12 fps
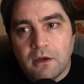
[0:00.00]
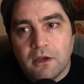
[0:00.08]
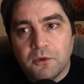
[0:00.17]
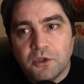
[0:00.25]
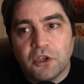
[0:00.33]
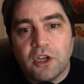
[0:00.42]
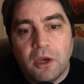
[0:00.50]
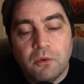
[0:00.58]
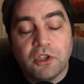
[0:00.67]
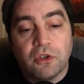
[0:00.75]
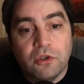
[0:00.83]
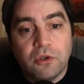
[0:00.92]
It
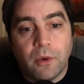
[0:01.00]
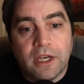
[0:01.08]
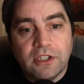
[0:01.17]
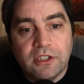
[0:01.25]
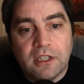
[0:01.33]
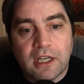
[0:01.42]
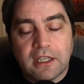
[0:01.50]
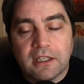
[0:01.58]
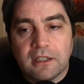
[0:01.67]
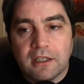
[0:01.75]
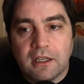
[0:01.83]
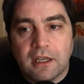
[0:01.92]
was a good question,
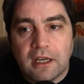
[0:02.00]
and